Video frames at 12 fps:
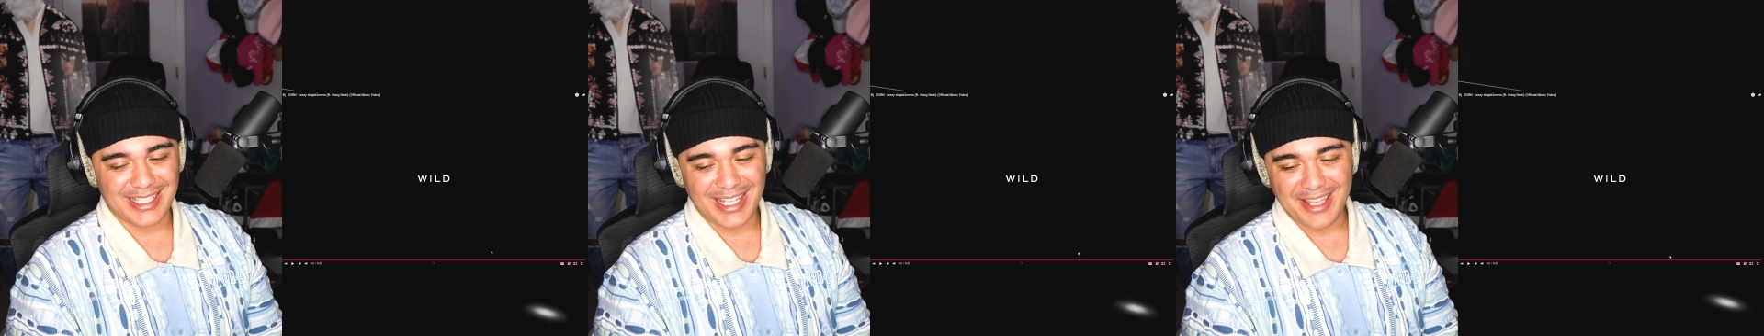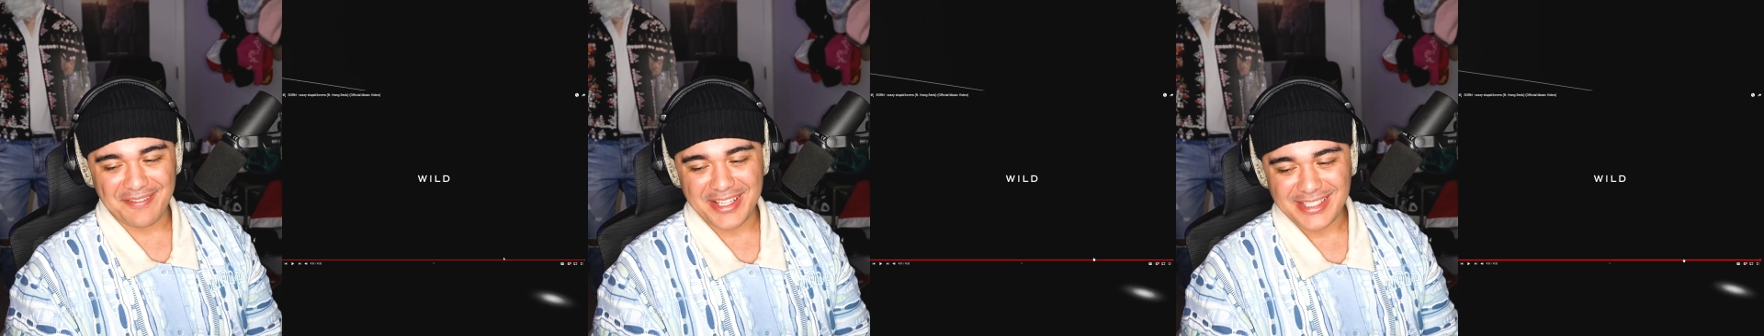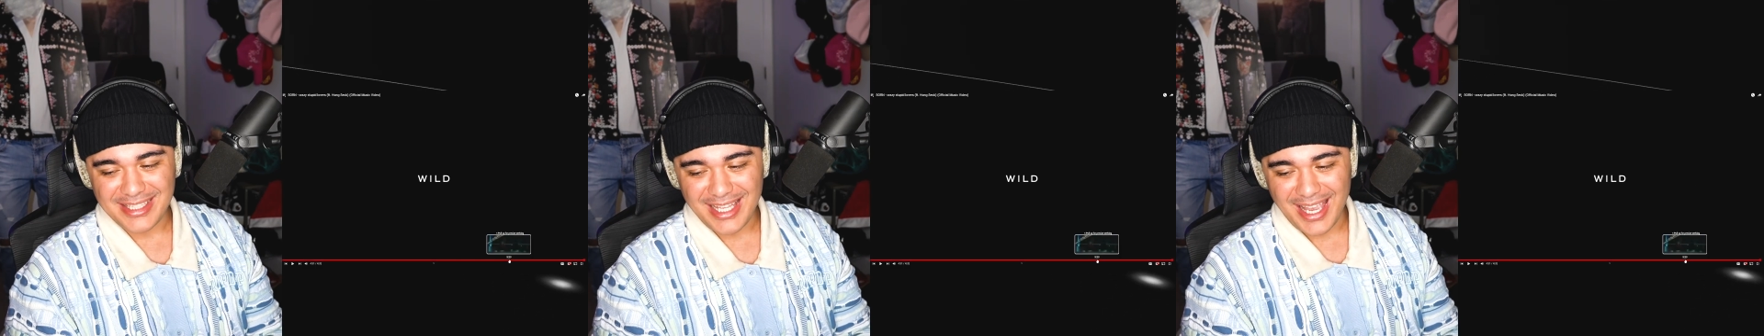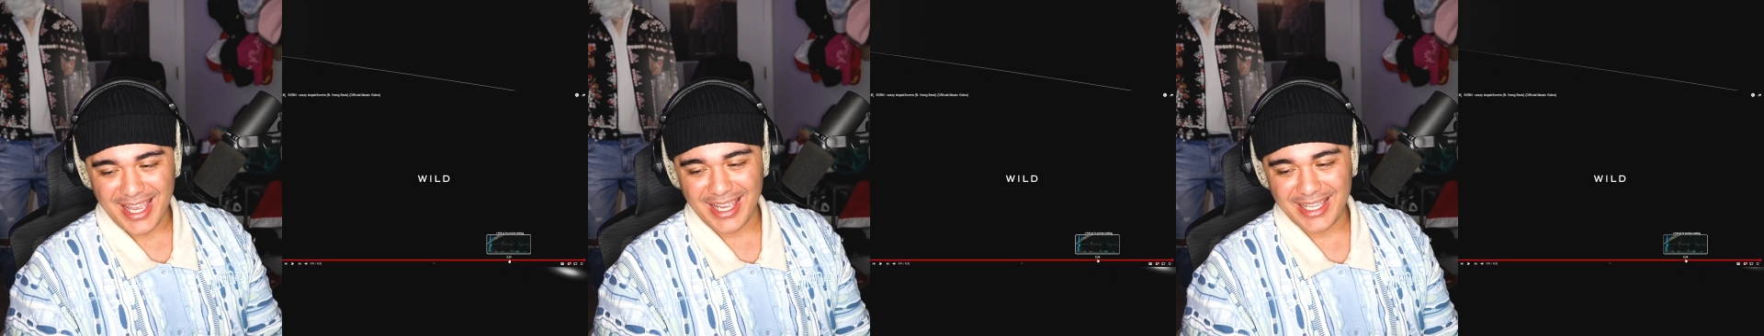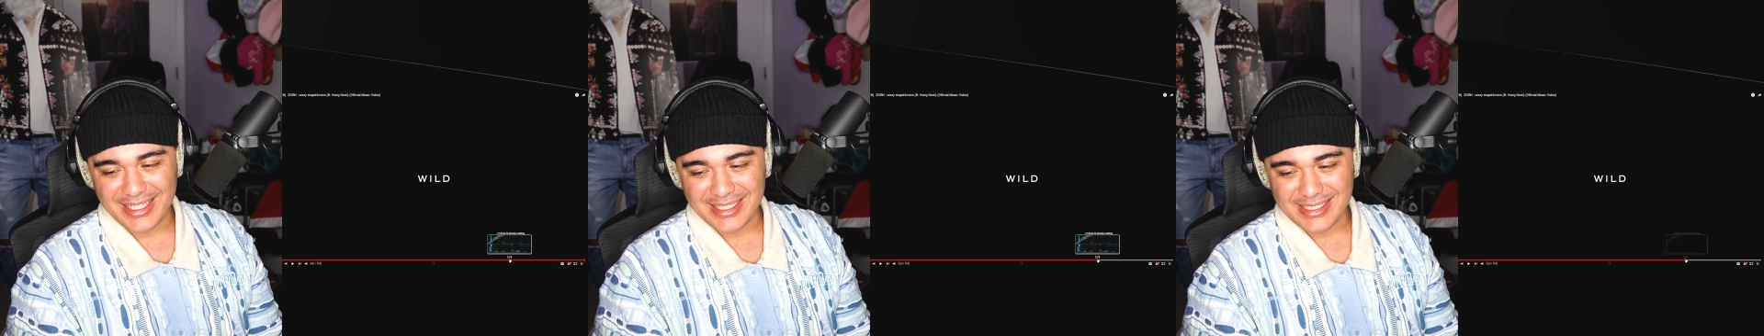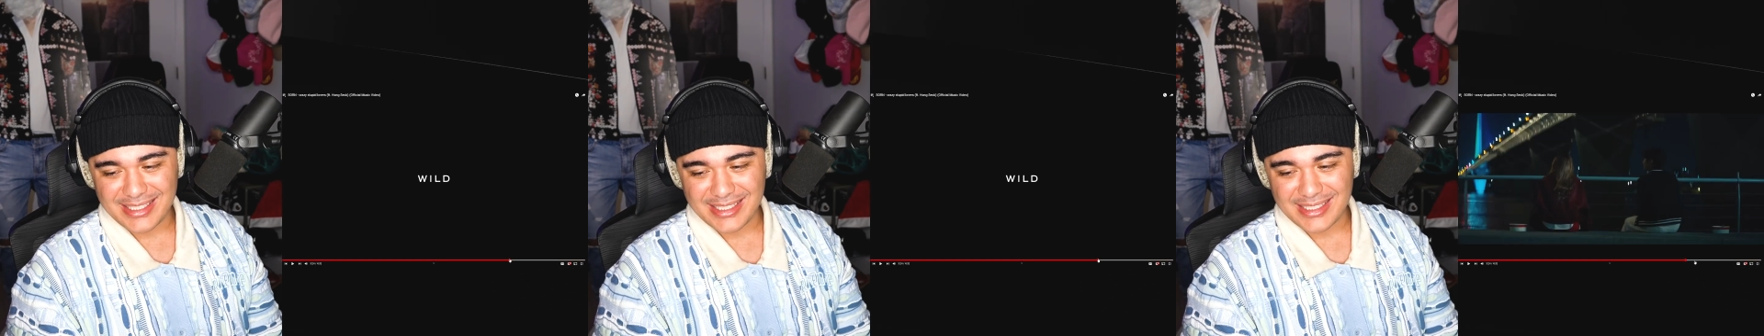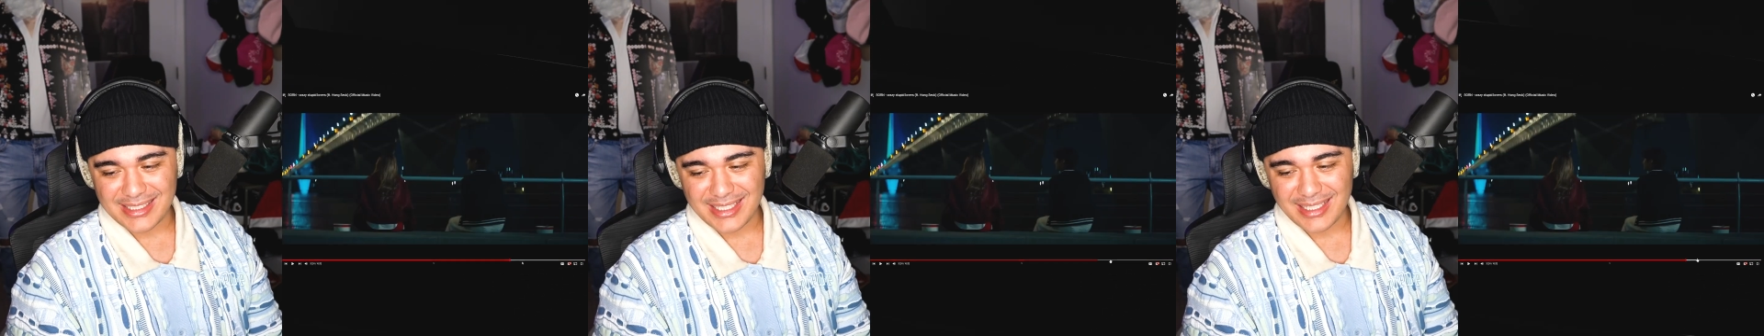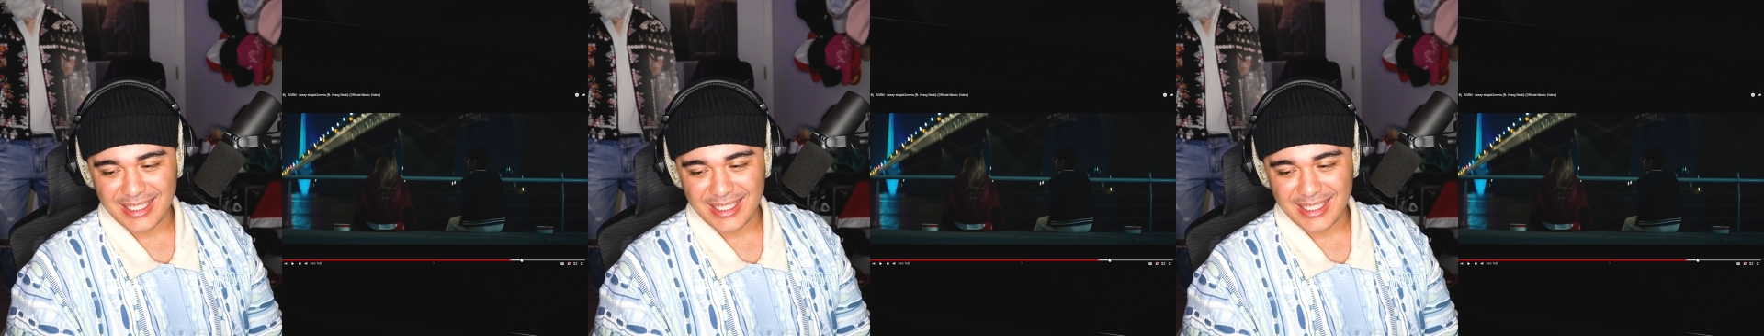Yeah, because at the end, they